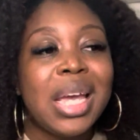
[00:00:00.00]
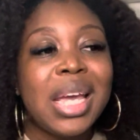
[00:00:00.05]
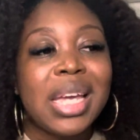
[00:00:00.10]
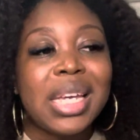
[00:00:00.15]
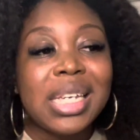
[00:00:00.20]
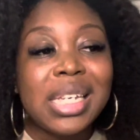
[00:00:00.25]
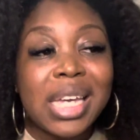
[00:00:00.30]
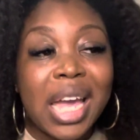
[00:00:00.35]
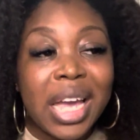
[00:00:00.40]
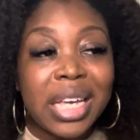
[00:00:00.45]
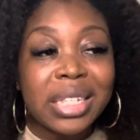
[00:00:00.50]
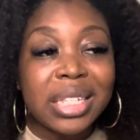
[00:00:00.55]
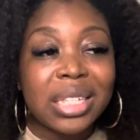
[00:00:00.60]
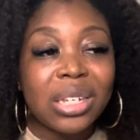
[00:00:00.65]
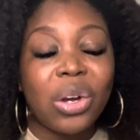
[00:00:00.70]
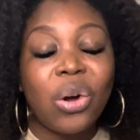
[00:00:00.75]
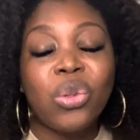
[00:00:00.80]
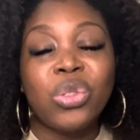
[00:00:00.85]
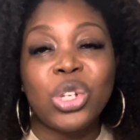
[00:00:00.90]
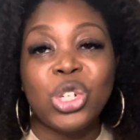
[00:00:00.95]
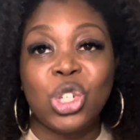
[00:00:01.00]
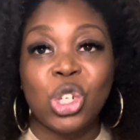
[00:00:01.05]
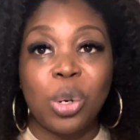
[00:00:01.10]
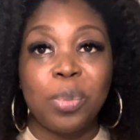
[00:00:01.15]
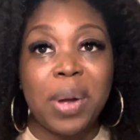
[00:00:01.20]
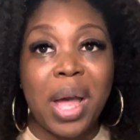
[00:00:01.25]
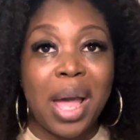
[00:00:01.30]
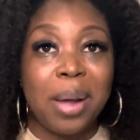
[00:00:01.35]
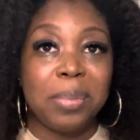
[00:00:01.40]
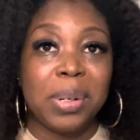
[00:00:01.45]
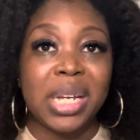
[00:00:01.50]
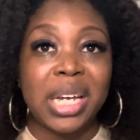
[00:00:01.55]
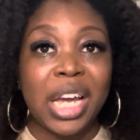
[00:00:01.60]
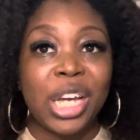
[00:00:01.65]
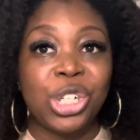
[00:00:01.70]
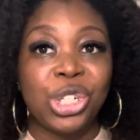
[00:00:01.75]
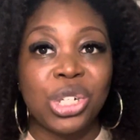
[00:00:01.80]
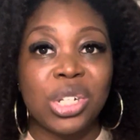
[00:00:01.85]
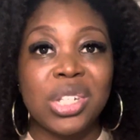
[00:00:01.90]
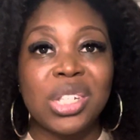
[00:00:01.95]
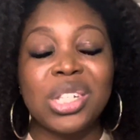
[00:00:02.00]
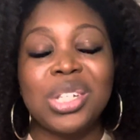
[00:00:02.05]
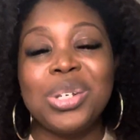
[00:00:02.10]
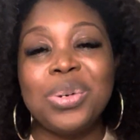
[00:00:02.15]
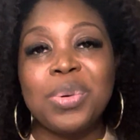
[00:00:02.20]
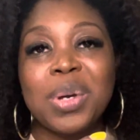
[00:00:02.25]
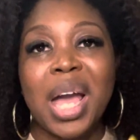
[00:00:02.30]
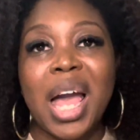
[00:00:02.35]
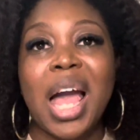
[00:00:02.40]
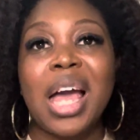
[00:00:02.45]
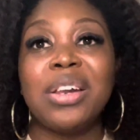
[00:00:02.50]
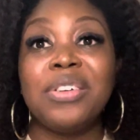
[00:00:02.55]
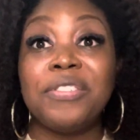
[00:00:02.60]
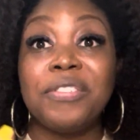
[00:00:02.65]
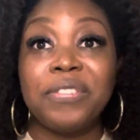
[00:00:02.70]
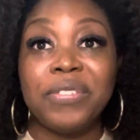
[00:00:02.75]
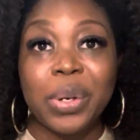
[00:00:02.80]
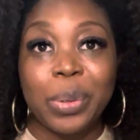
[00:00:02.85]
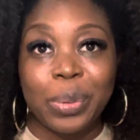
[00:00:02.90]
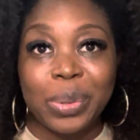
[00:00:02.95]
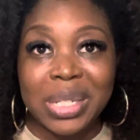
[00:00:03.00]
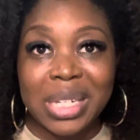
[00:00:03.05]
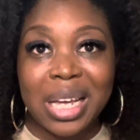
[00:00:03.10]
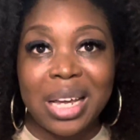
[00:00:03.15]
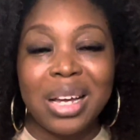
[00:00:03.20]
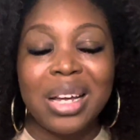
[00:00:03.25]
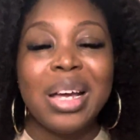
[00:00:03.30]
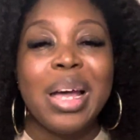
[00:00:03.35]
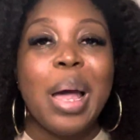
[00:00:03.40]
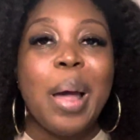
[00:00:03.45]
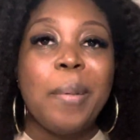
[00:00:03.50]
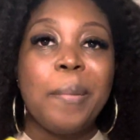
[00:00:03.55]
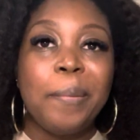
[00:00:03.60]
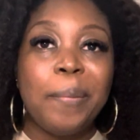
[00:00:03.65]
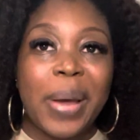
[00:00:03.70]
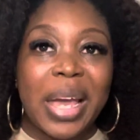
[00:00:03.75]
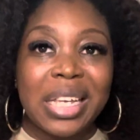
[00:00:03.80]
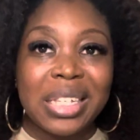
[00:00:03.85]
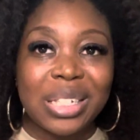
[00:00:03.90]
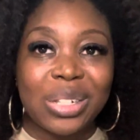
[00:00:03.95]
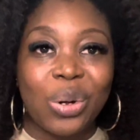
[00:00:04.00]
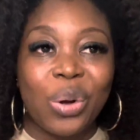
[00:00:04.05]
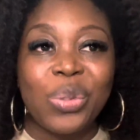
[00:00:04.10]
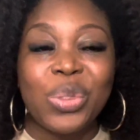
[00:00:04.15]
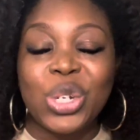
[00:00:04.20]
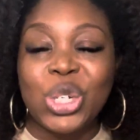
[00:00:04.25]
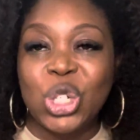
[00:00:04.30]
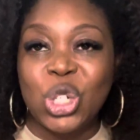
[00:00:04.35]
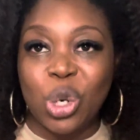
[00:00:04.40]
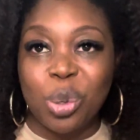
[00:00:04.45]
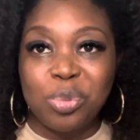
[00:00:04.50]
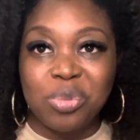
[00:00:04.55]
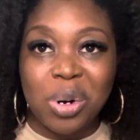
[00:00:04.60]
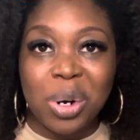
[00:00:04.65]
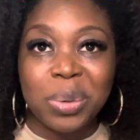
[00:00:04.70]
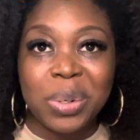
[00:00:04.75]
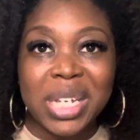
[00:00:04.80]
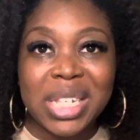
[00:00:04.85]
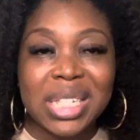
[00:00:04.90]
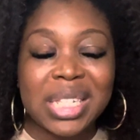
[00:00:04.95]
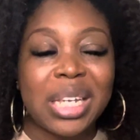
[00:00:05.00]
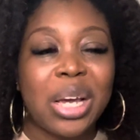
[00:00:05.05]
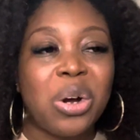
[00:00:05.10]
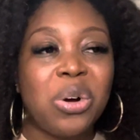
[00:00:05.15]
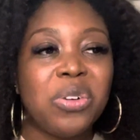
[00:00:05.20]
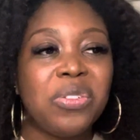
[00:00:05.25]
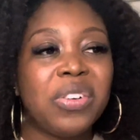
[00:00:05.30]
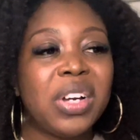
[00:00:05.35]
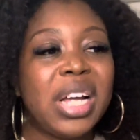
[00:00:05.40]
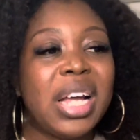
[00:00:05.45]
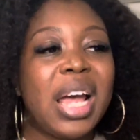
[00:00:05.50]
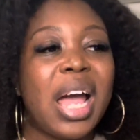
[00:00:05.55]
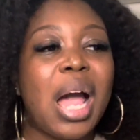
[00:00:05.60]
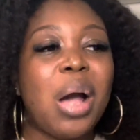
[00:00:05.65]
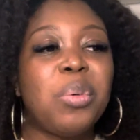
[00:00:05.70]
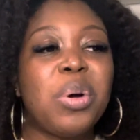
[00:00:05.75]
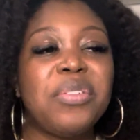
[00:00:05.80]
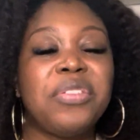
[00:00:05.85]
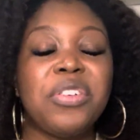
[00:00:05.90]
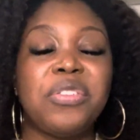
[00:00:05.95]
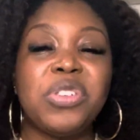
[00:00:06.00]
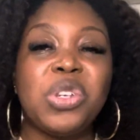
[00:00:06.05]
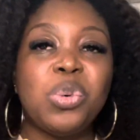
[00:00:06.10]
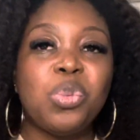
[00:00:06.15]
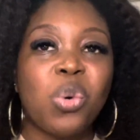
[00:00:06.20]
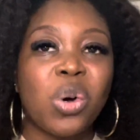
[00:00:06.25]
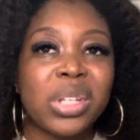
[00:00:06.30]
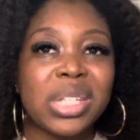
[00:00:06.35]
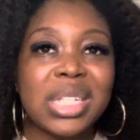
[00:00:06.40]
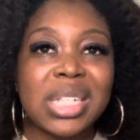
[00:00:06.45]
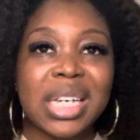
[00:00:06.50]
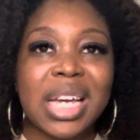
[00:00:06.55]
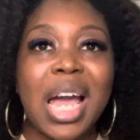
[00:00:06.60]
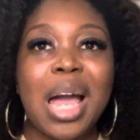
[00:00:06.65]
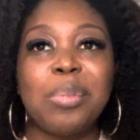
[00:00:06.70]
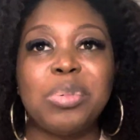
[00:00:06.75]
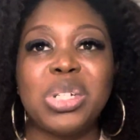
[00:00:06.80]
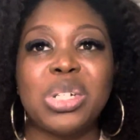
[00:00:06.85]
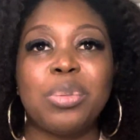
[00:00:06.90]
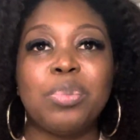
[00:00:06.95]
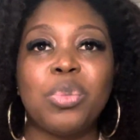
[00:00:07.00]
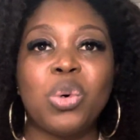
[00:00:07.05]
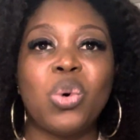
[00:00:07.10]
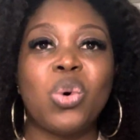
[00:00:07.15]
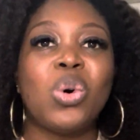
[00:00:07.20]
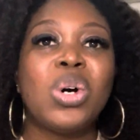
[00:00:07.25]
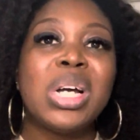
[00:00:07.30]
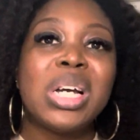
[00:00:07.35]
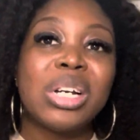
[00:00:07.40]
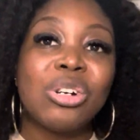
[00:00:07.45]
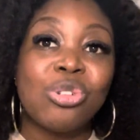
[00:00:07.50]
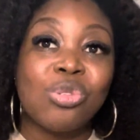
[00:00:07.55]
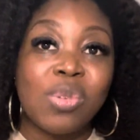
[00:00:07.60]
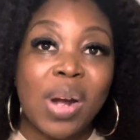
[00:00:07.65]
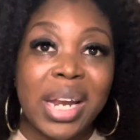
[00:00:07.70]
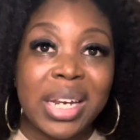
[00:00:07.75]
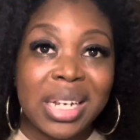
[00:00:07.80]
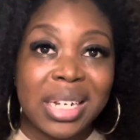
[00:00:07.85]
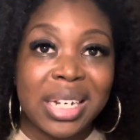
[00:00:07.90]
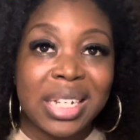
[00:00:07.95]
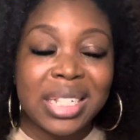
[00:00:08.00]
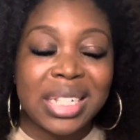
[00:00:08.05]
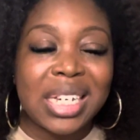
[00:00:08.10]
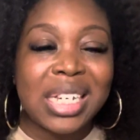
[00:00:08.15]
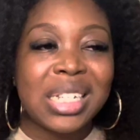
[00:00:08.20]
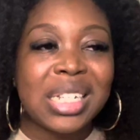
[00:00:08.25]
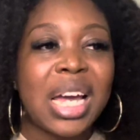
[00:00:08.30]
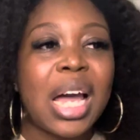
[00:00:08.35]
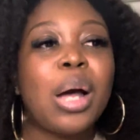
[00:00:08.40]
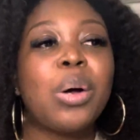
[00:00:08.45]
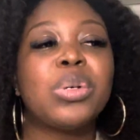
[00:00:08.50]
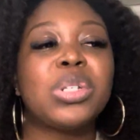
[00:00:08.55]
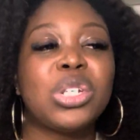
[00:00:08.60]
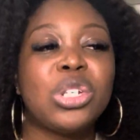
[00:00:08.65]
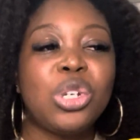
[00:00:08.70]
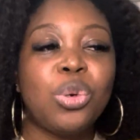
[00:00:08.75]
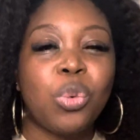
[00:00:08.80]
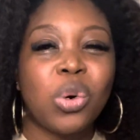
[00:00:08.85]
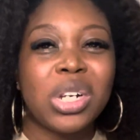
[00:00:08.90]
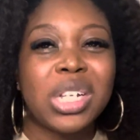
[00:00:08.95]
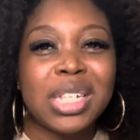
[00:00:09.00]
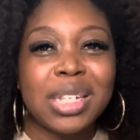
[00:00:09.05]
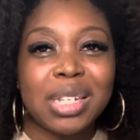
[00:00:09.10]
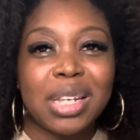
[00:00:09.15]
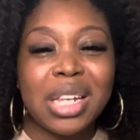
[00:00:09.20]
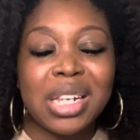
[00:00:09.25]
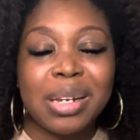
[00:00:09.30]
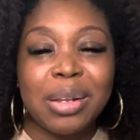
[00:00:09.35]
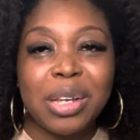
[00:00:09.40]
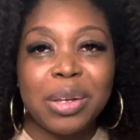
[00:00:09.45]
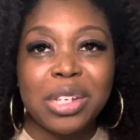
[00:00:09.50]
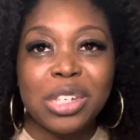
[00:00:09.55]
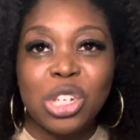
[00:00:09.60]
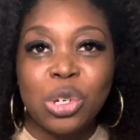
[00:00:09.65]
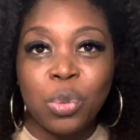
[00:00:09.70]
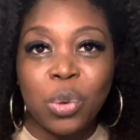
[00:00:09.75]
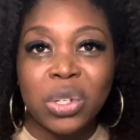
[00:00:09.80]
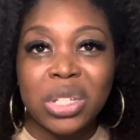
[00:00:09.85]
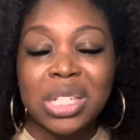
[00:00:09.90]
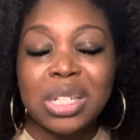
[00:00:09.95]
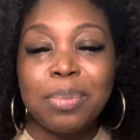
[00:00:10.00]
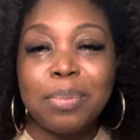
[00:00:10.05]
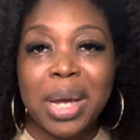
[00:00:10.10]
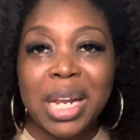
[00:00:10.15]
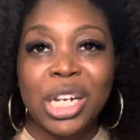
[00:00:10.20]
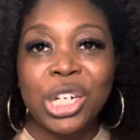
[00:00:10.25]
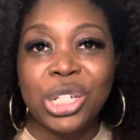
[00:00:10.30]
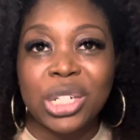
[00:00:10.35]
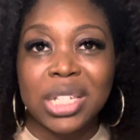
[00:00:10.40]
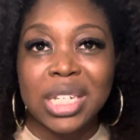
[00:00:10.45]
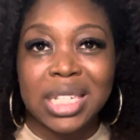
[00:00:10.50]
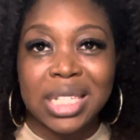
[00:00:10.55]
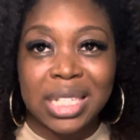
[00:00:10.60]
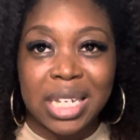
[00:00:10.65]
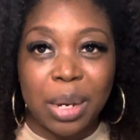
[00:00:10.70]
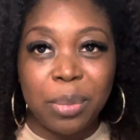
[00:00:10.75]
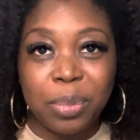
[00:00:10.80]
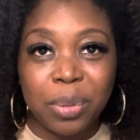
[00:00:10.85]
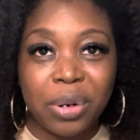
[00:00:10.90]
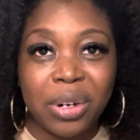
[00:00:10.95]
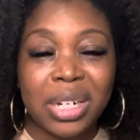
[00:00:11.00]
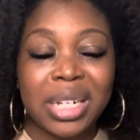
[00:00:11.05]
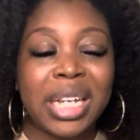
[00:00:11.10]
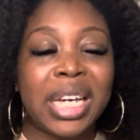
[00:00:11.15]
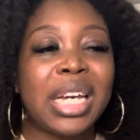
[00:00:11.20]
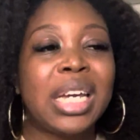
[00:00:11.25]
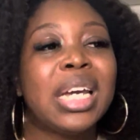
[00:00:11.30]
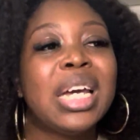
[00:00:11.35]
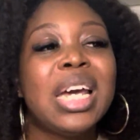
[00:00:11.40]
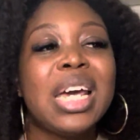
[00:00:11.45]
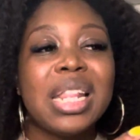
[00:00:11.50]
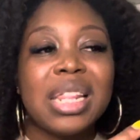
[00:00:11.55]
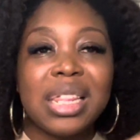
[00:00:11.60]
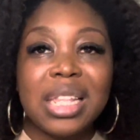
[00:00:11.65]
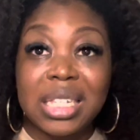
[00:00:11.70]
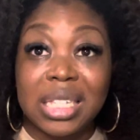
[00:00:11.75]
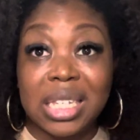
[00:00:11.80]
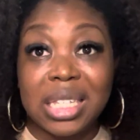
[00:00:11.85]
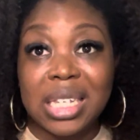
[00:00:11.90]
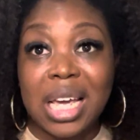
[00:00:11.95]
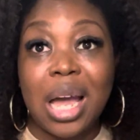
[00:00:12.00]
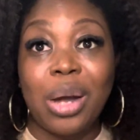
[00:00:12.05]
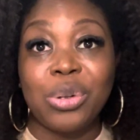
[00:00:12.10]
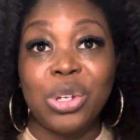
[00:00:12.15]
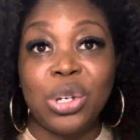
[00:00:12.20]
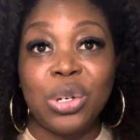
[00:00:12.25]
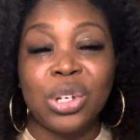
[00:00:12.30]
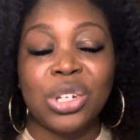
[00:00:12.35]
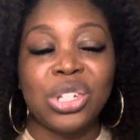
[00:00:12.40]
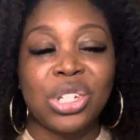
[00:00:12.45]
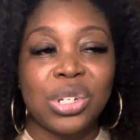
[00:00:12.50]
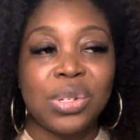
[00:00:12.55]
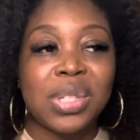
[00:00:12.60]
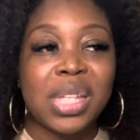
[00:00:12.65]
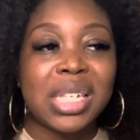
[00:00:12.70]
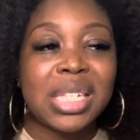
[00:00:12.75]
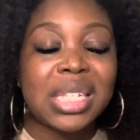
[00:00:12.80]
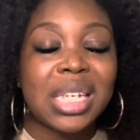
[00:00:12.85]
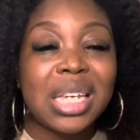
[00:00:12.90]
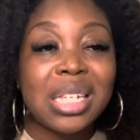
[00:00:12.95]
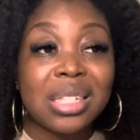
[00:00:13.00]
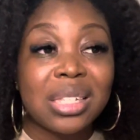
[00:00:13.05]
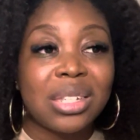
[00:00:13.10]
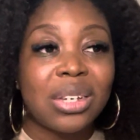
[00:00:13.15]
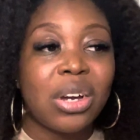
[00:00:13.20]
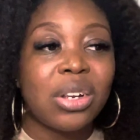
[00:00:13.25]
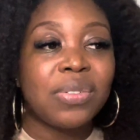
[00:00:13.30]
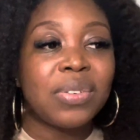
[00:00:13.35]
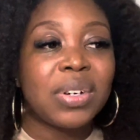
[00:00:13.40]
Yes, on the job applications, you can filter based on the job role itself. However, if you want to capture more granular details and you want to manage this separately, this is how you can do this inside of